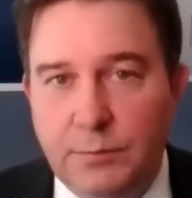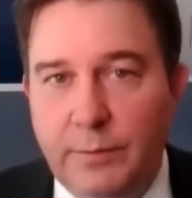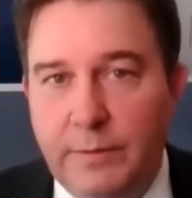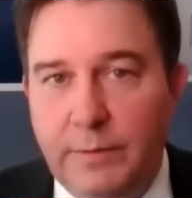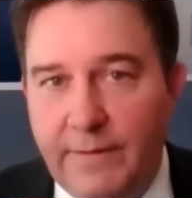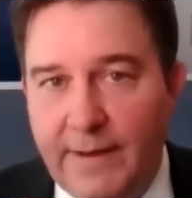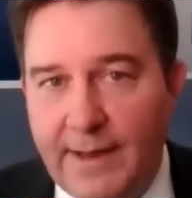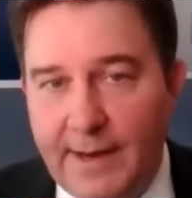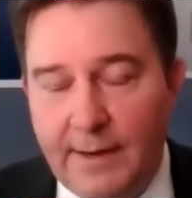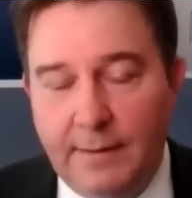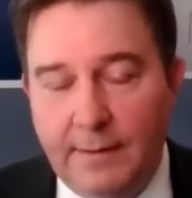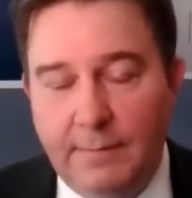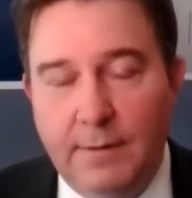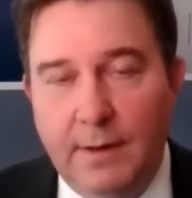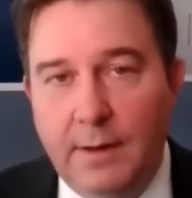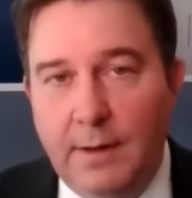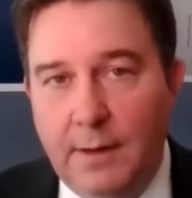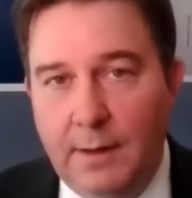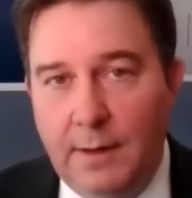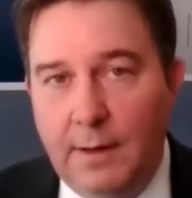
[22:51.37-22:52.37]
We've added
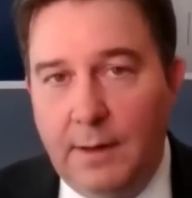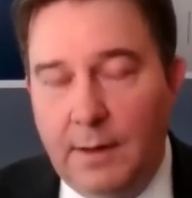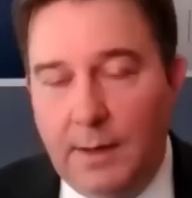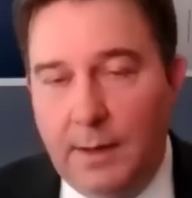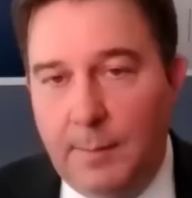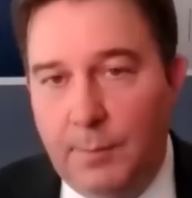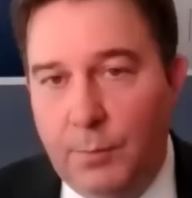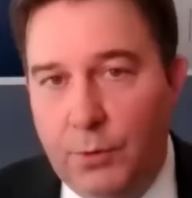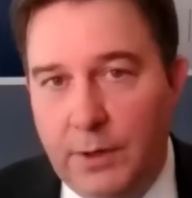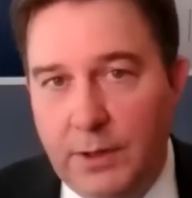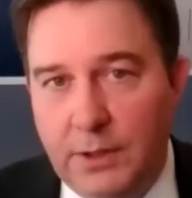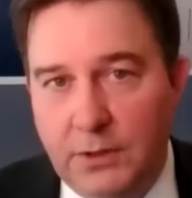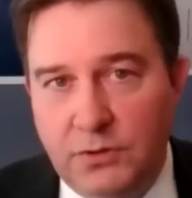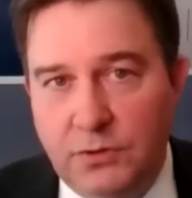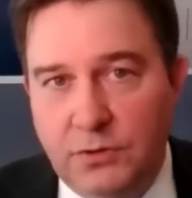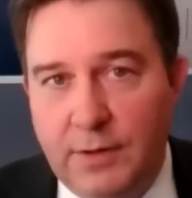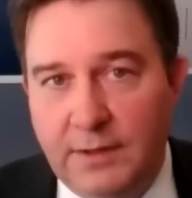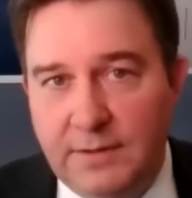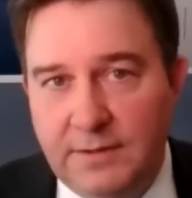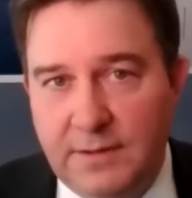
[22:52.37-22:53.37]
a mortgage
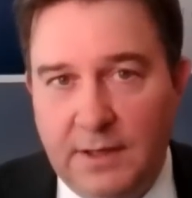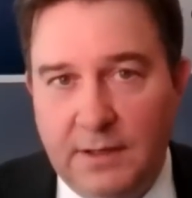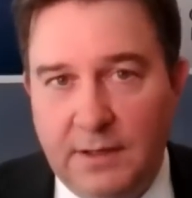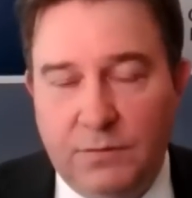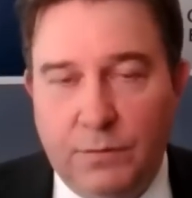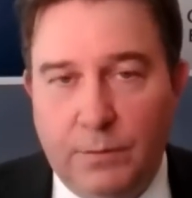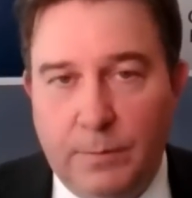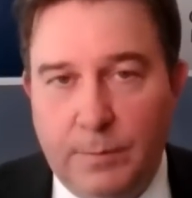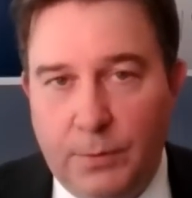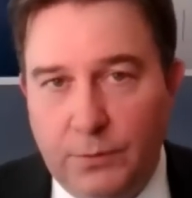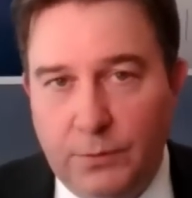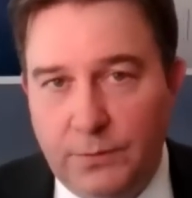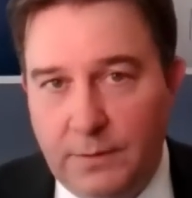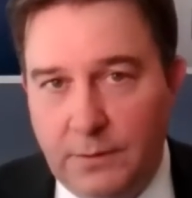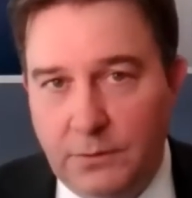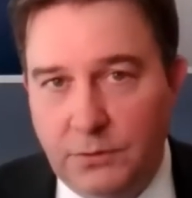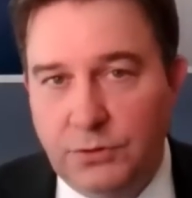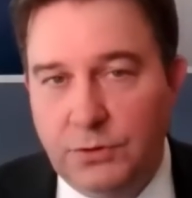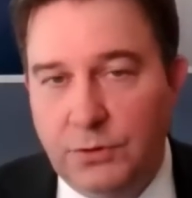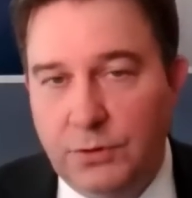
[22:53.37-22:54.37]
stress test for both
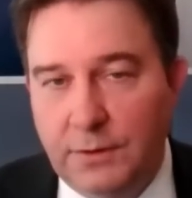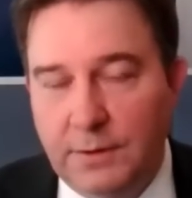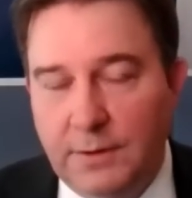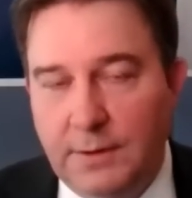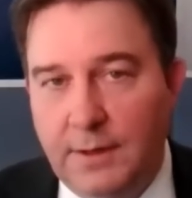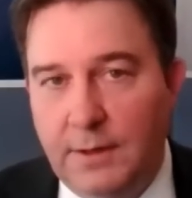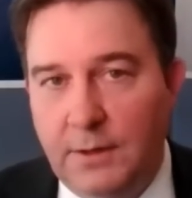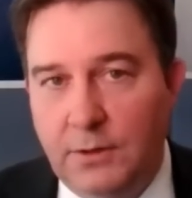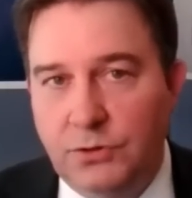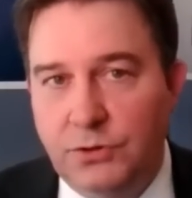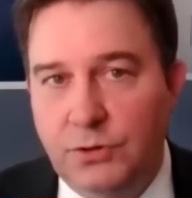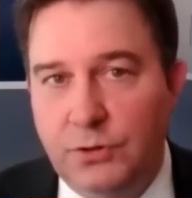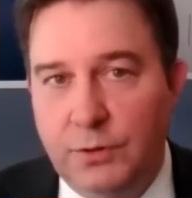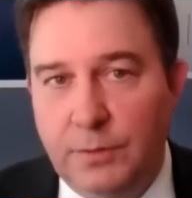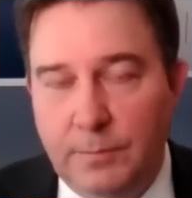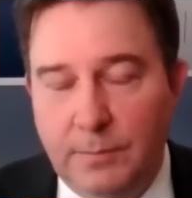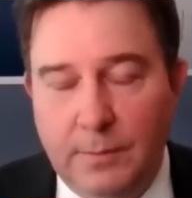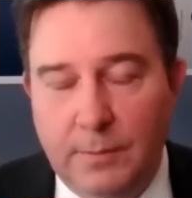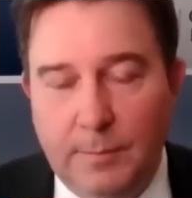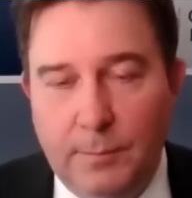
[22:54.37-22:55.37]
insured and
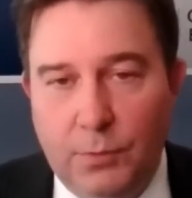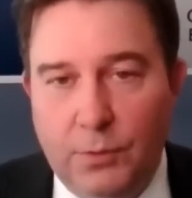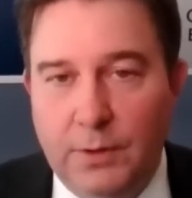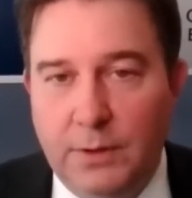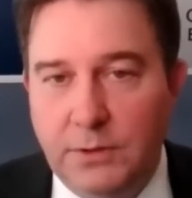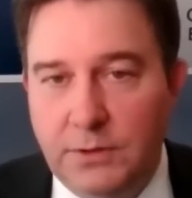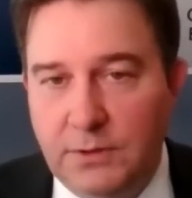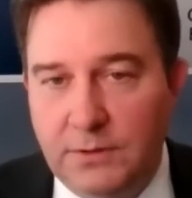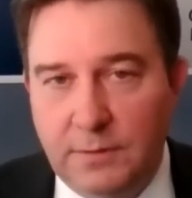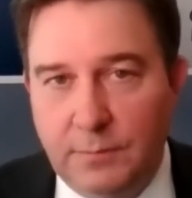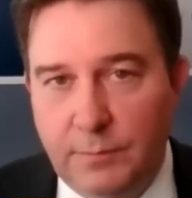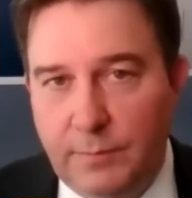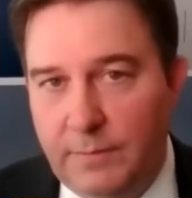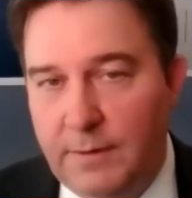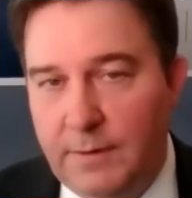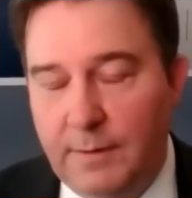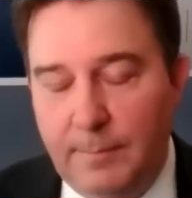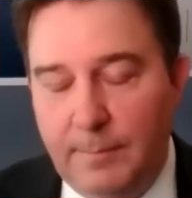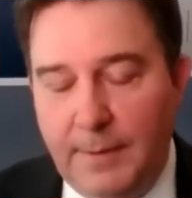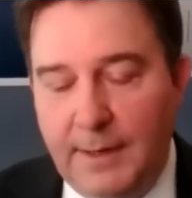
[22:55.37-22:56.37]
uninsured mortgages, and we've
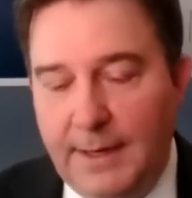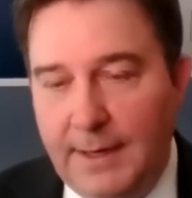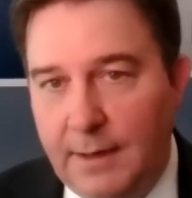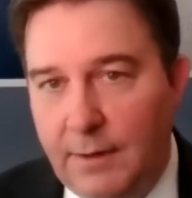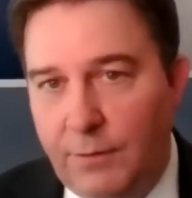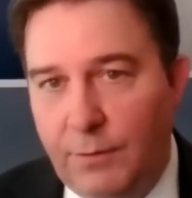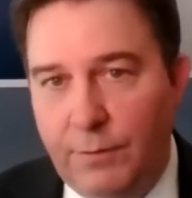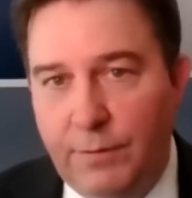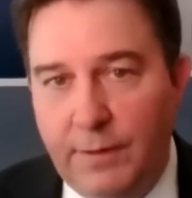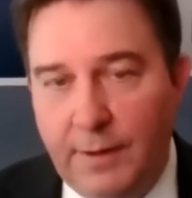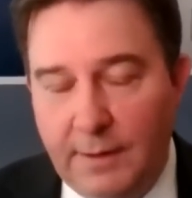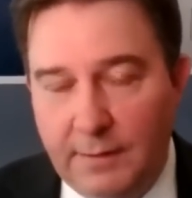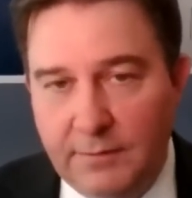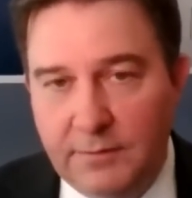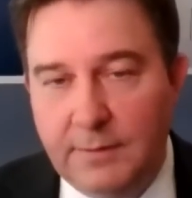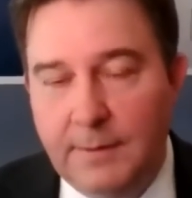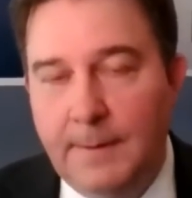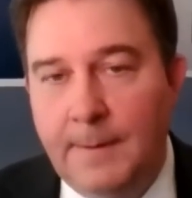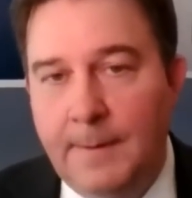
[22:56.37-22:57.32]
done many other things.